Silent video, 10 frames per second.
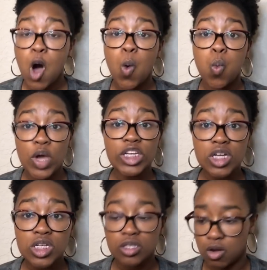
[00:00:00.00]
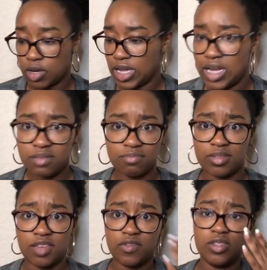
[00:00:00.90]
Winners, okay, I
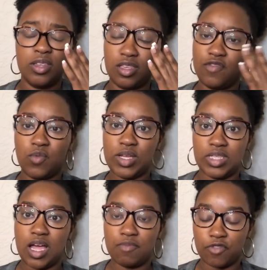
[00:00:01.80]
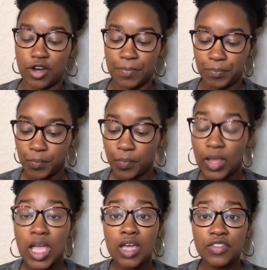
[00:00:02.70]
didn't give you the giveaway time frame.
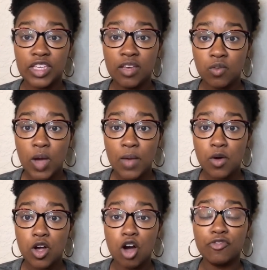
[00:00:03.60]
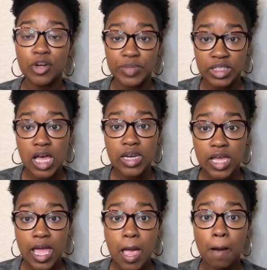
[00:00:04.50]
The giveaway will go from
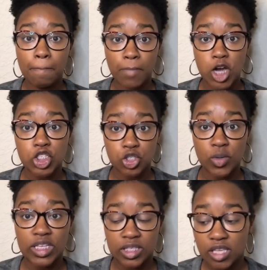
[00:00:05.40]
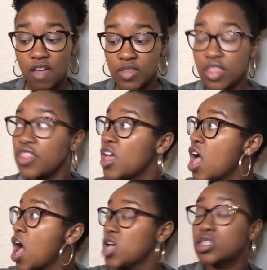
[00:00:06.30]
Sunday, March 27th
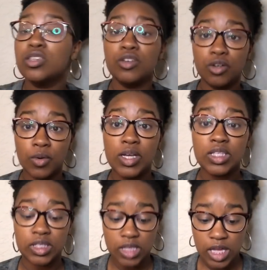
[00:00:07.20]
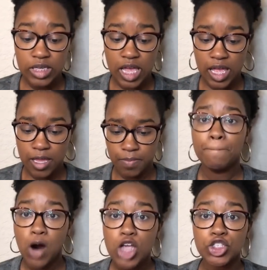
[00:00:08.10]
until Sunday,
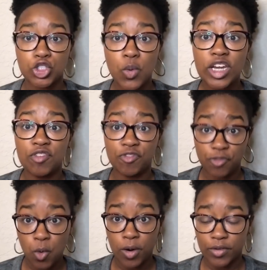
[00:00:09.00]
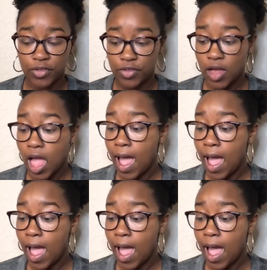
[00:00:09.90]
March 24th.